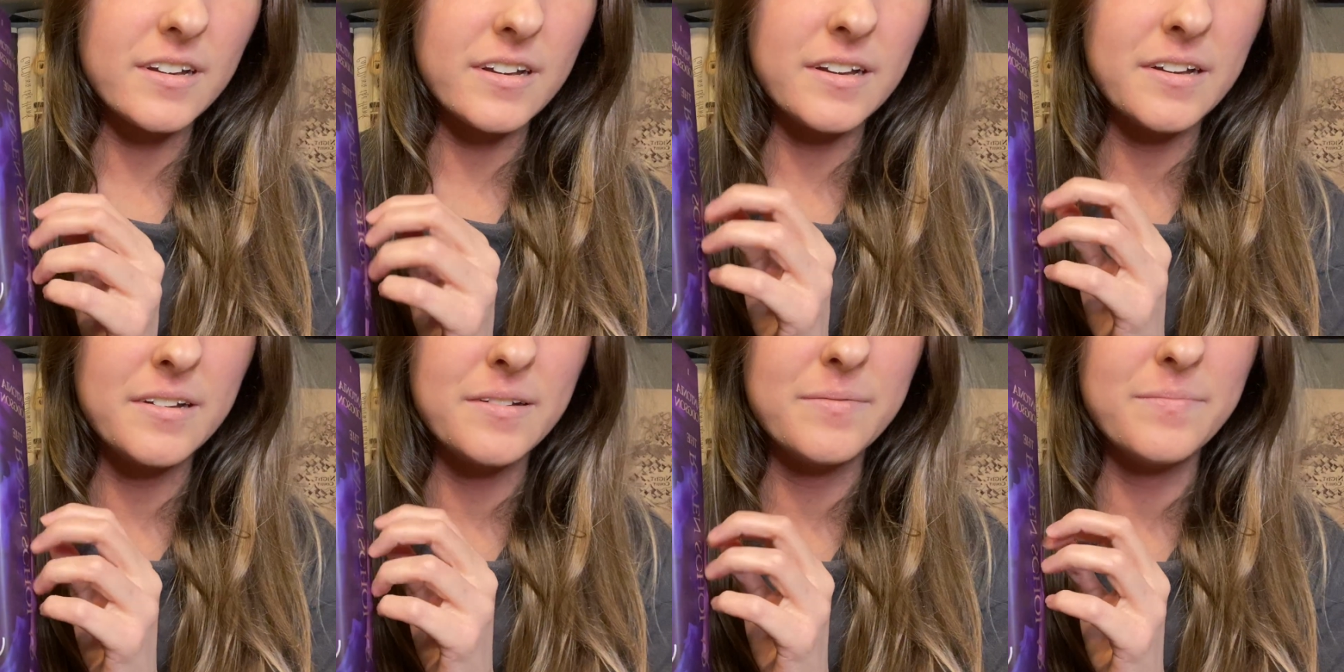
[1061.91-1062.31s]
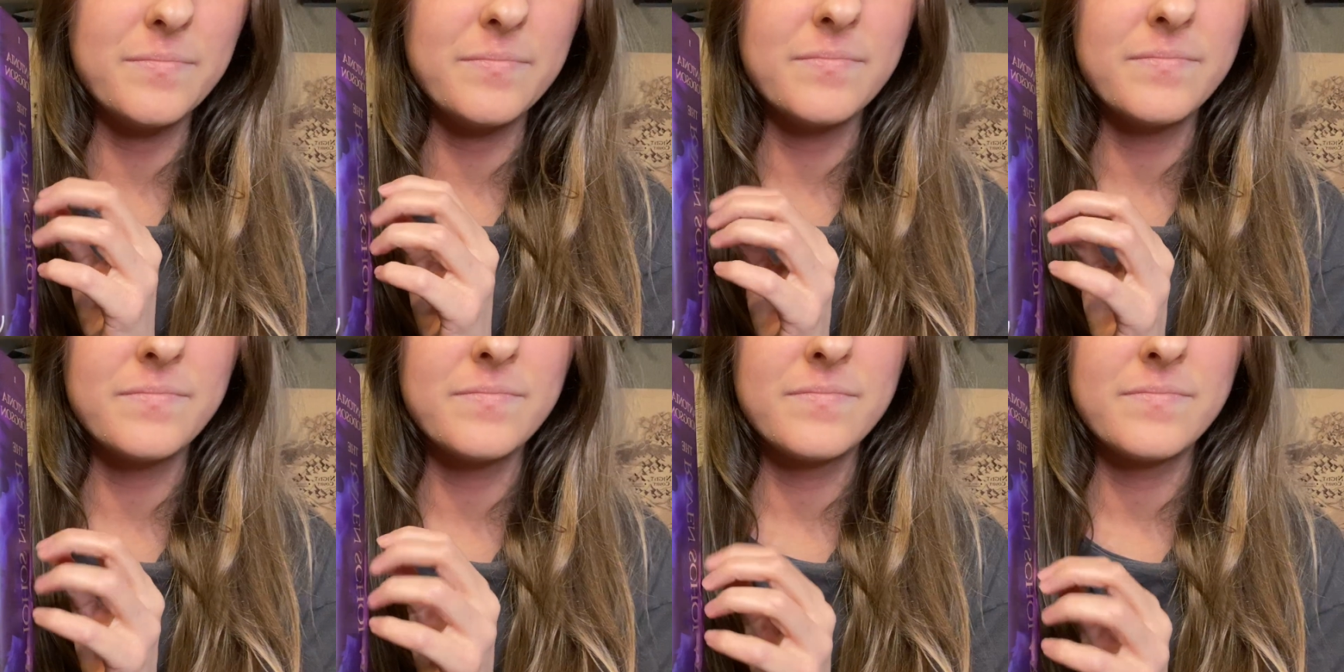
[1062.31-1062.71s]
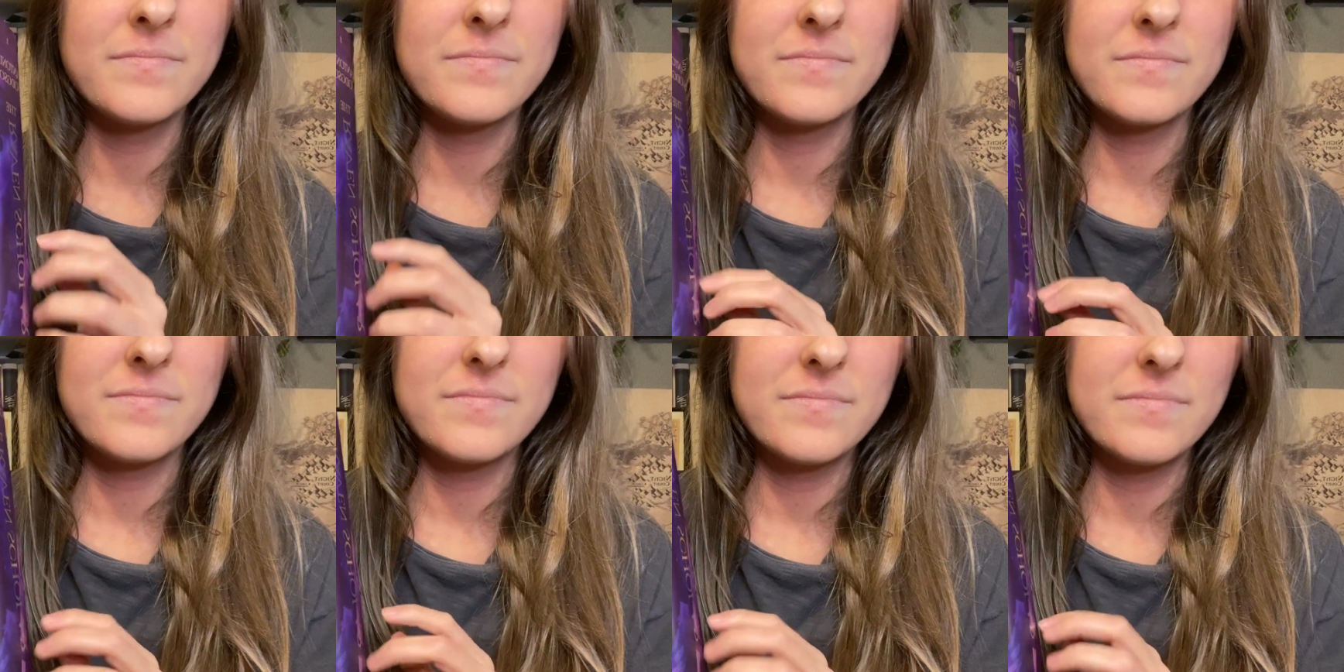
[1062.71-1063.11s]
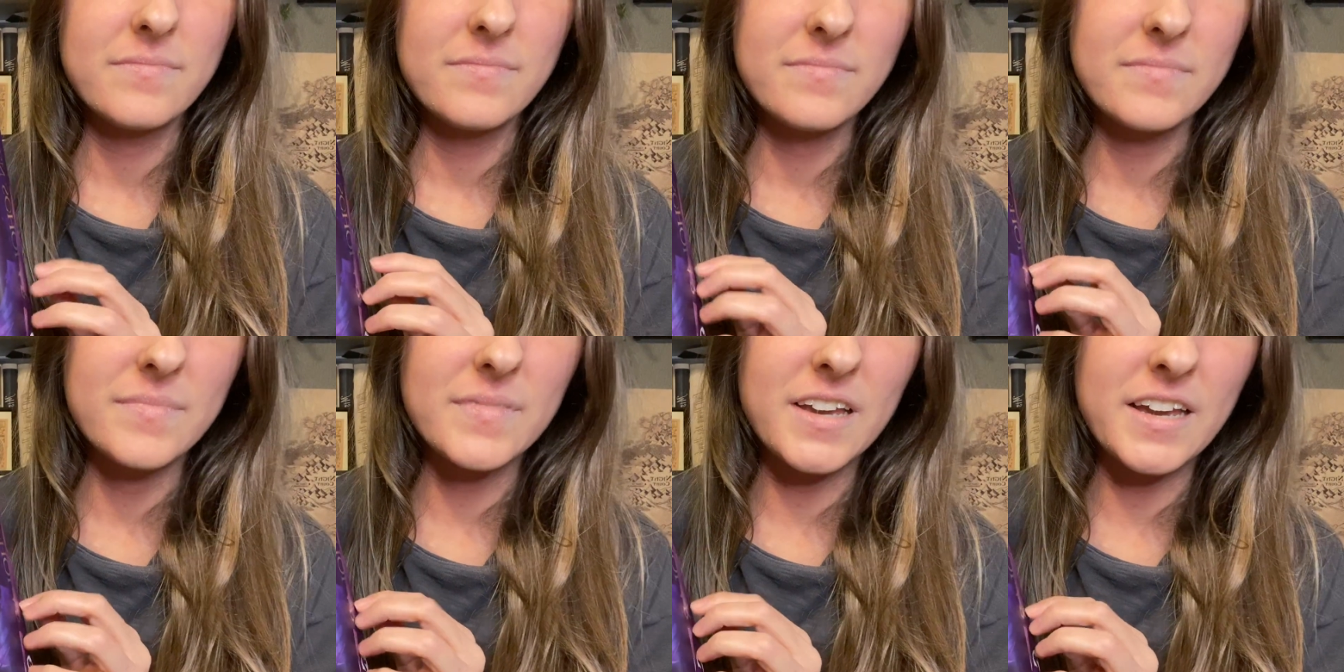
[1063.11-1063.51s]

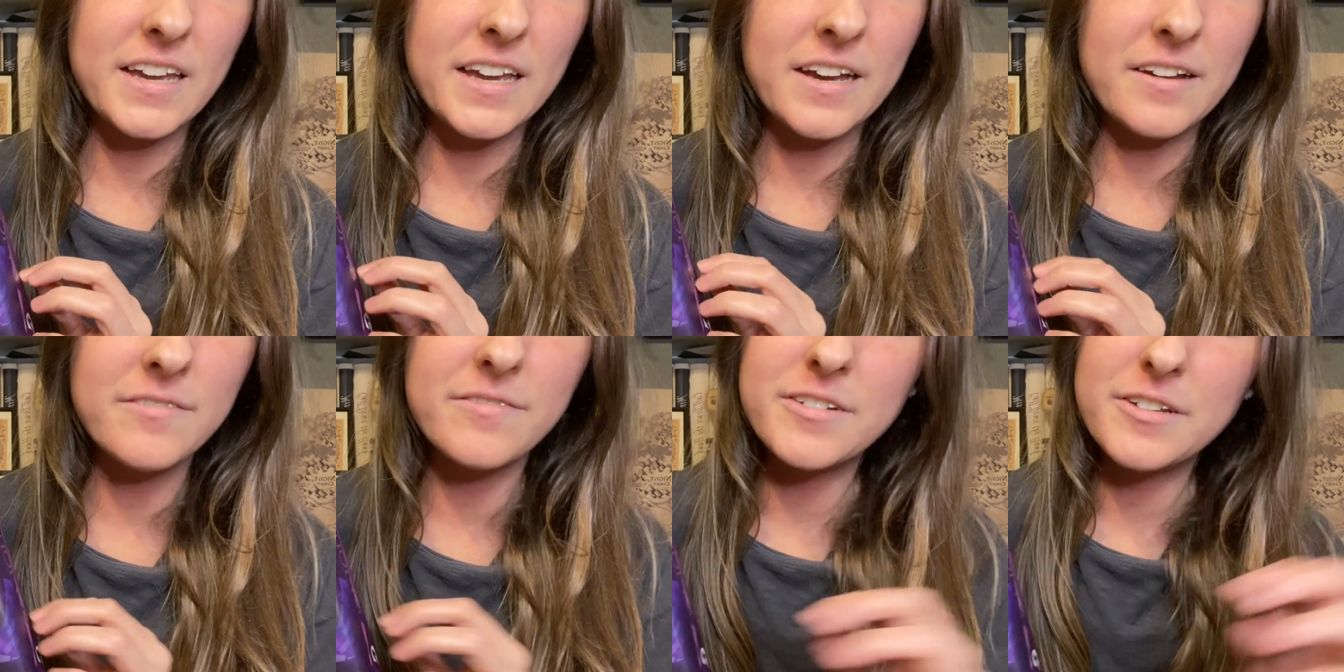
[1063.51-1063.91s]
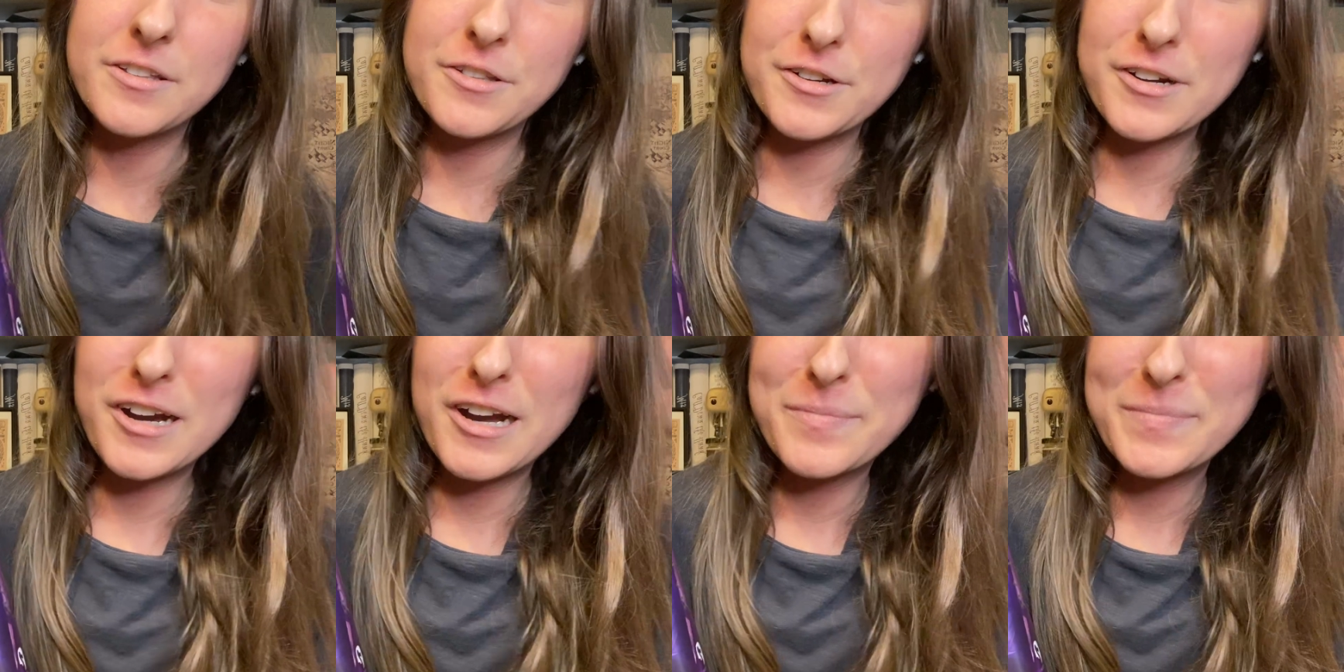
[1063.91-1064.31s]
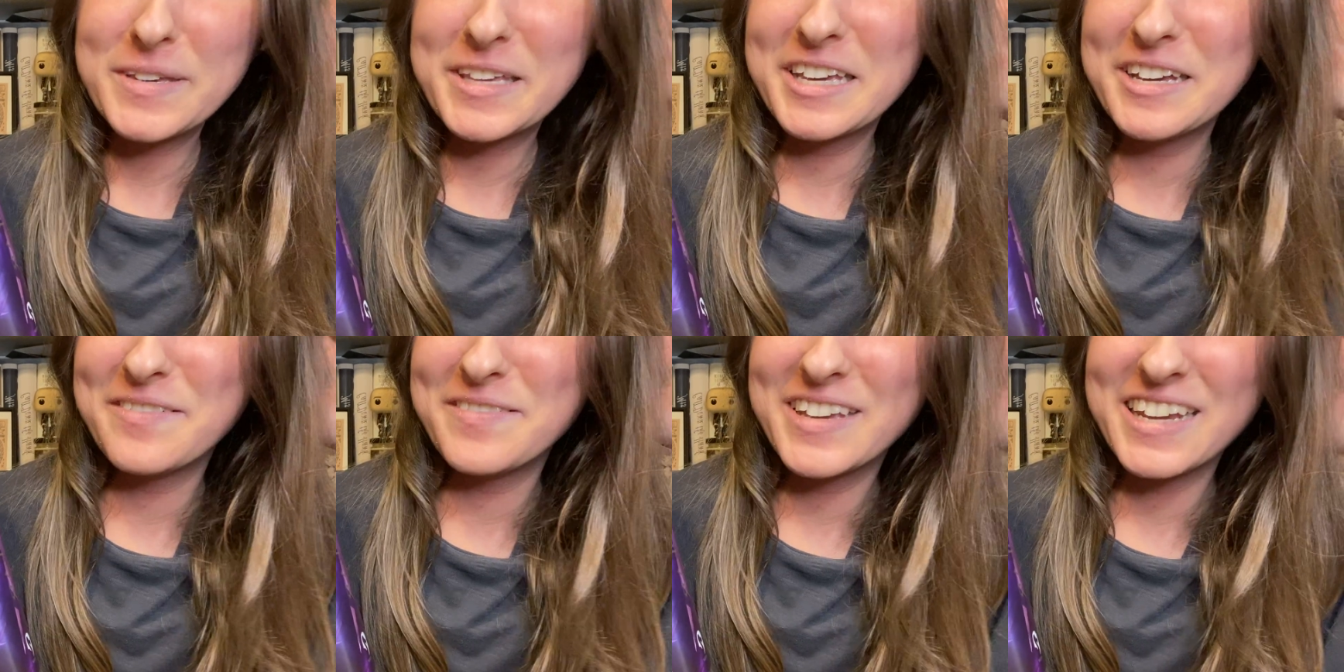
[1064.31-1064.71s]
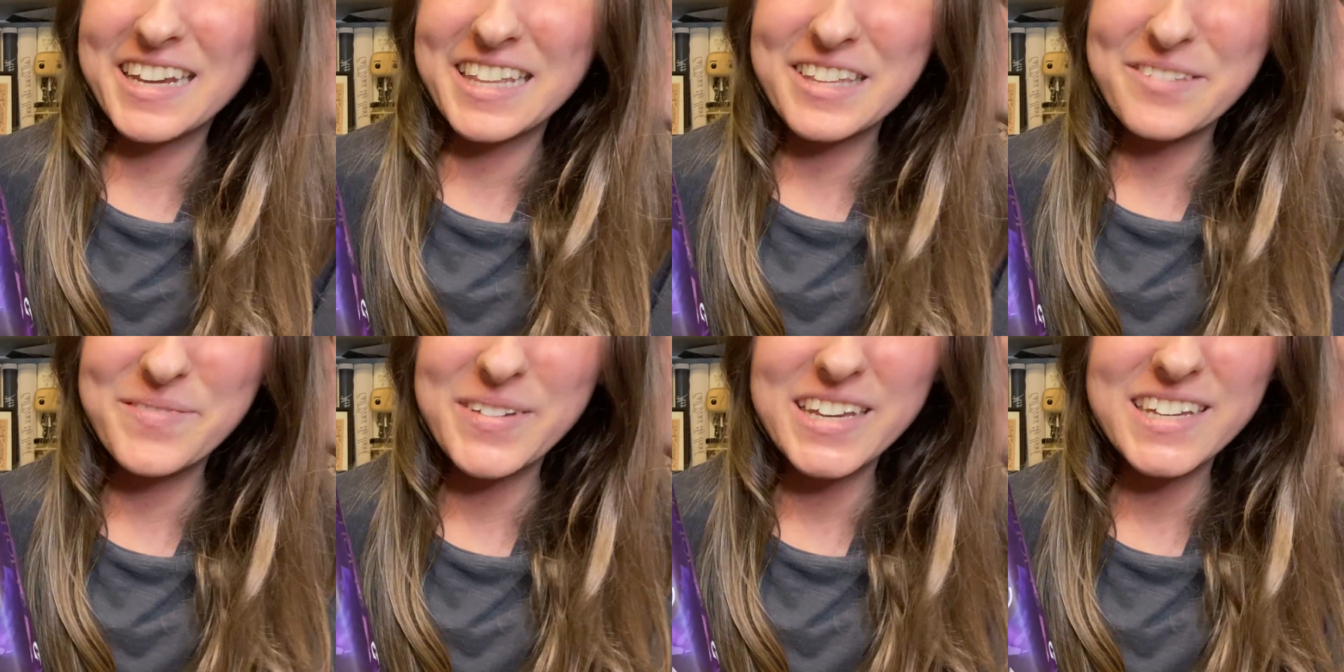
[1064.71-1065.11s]
I have another copy coming in
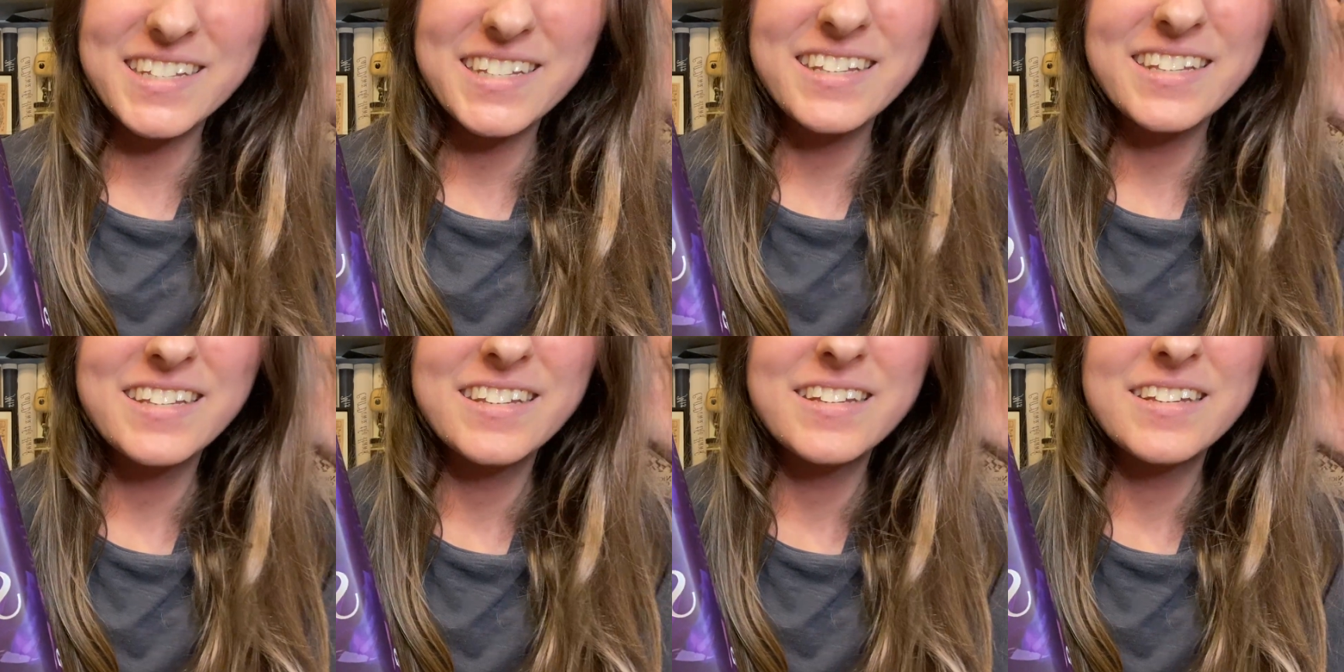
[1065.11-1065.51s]
the mail,